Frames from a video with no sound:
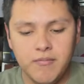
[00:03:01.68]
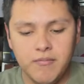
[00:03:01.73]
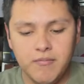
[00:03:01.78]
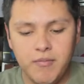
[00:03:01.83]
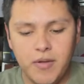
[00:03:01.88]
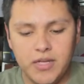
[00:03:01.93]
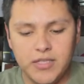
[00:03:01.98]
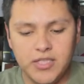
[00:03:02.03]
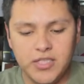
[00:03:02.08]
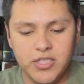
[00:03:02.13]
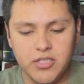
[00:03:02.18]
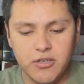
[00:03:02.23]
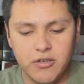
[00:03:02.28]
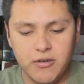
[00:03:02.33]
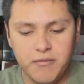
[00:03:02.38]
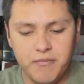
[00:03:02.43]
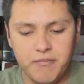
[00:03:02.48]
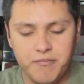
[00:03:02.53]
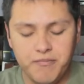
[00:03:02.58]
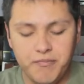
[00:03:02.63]
Boxy
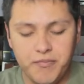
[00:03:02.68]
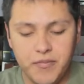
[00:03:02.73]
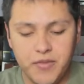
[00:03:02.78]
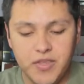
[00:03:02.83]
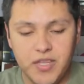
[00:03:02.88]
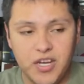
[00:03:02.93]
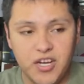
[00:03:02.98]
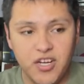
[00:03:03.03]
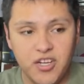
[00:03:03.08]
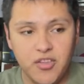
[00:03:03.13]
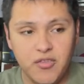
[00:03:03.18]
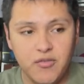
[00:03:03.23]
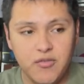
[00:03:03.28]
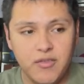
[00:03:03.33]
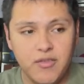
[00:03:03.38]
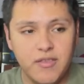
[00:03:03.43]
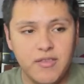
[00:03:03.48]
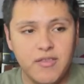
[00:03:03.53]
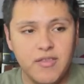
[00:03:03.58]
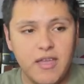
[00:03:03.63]
Charm, Dare to
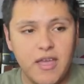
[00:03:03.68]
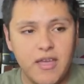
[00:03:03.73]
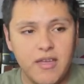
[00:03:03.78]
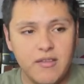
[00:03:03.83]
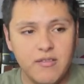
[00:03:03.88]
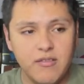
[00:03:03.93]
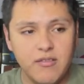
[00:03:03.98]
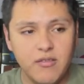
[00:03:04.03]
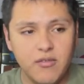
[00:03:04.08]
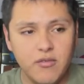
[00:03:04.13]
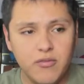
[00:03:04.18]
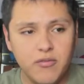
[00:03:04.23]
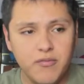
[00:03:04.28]
Dazzle.